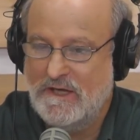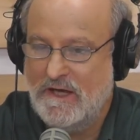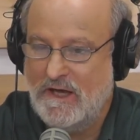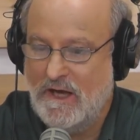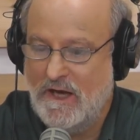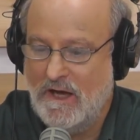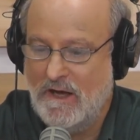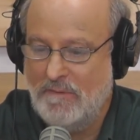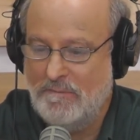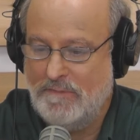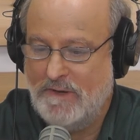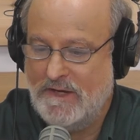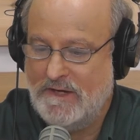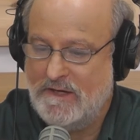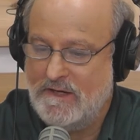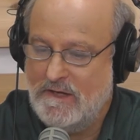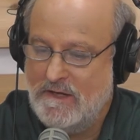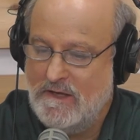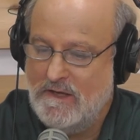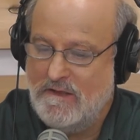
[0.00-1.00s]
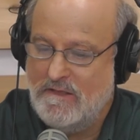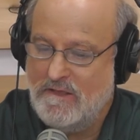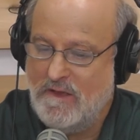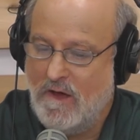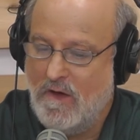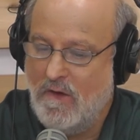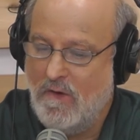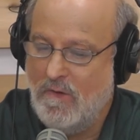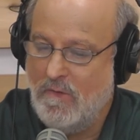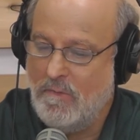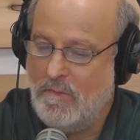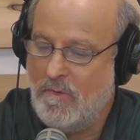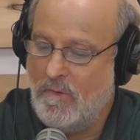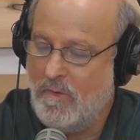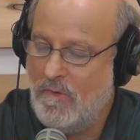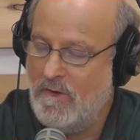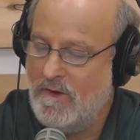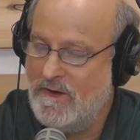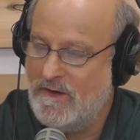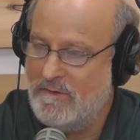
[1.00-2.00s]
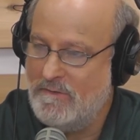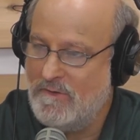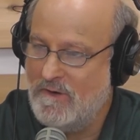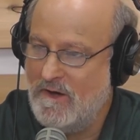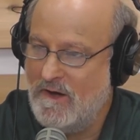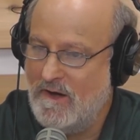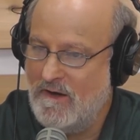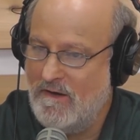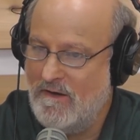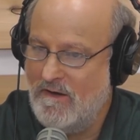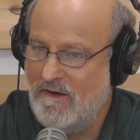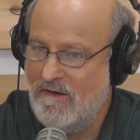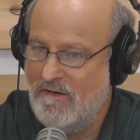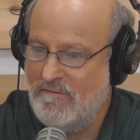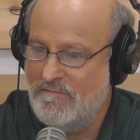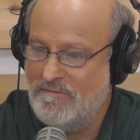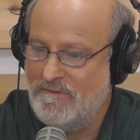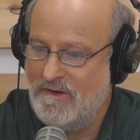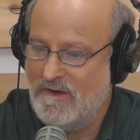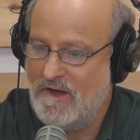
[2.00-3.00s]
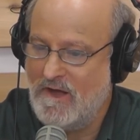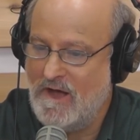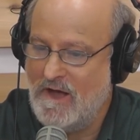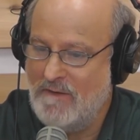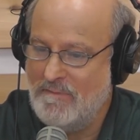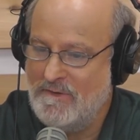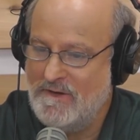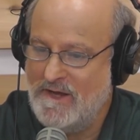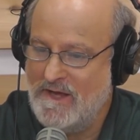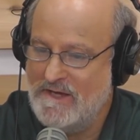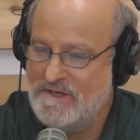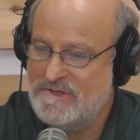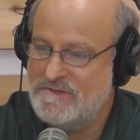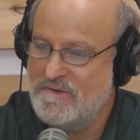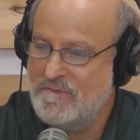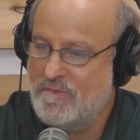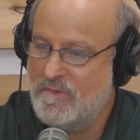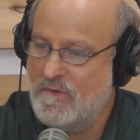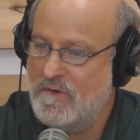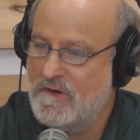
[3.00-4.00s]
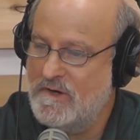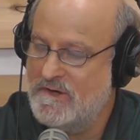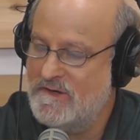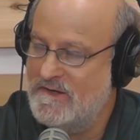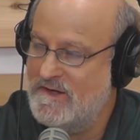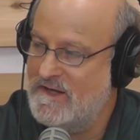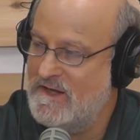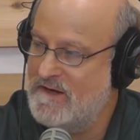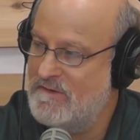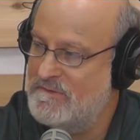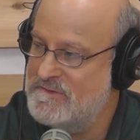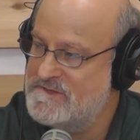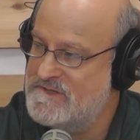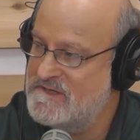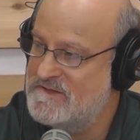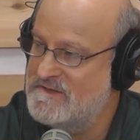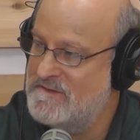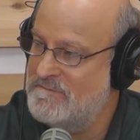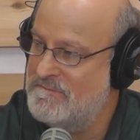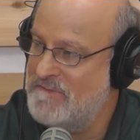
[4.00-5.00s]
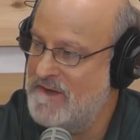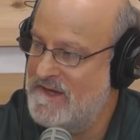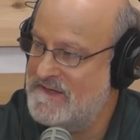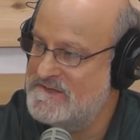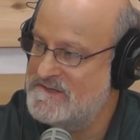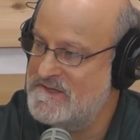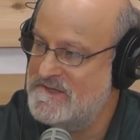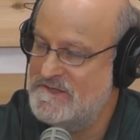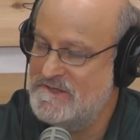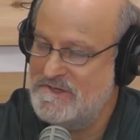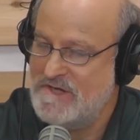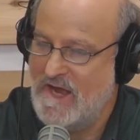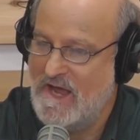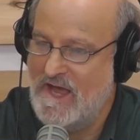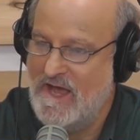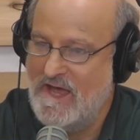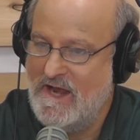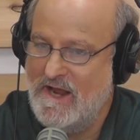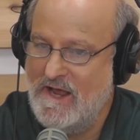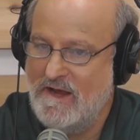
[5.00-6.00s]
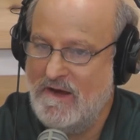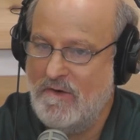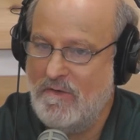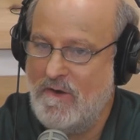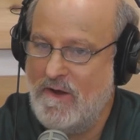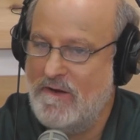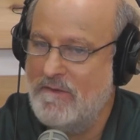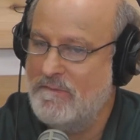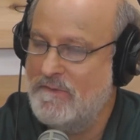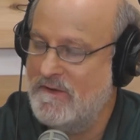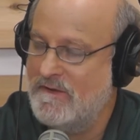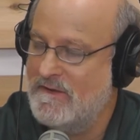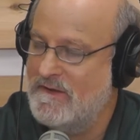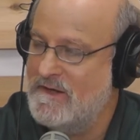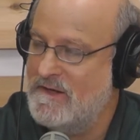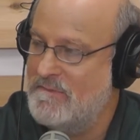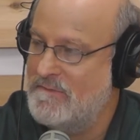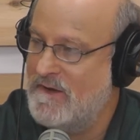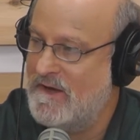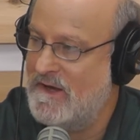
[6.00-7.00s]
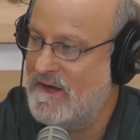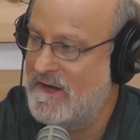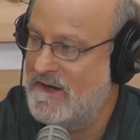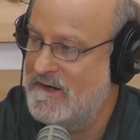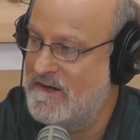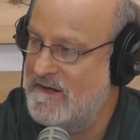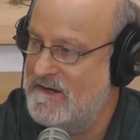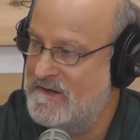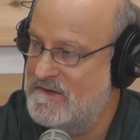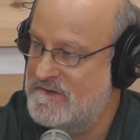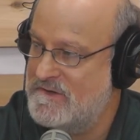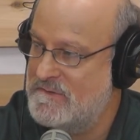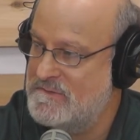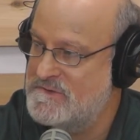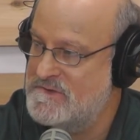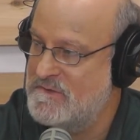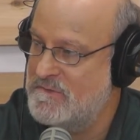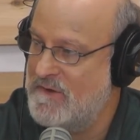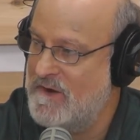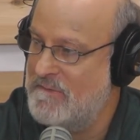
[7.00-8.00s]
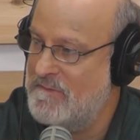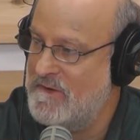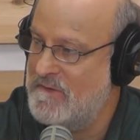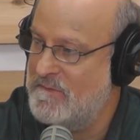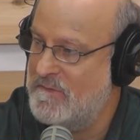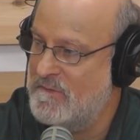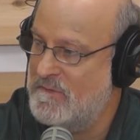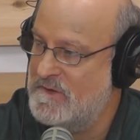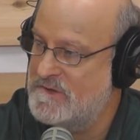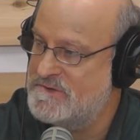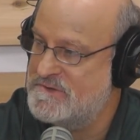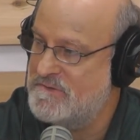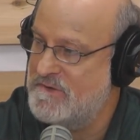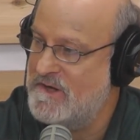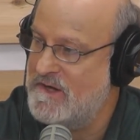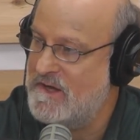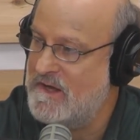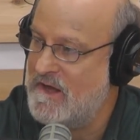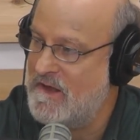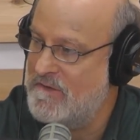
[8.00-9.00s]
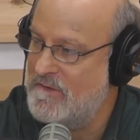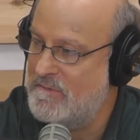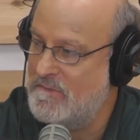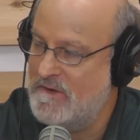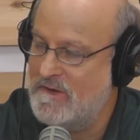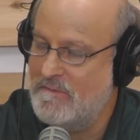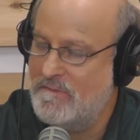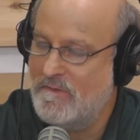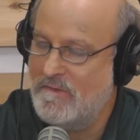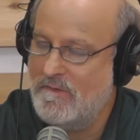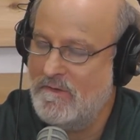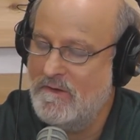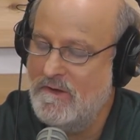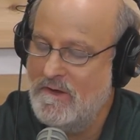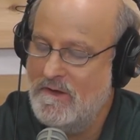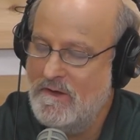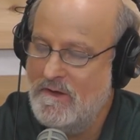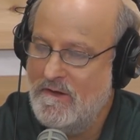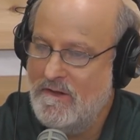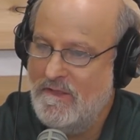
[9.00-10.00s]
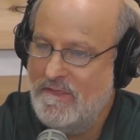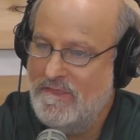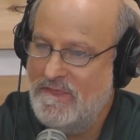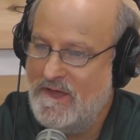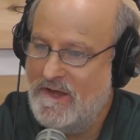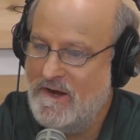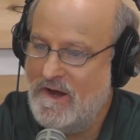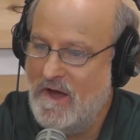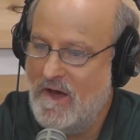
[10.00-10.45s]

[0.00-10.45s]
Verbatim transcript: Uh, but the whole point uh, of the combination of word and deed was that the message had a credibility behind it in terms of the way people oh. were treating other people, that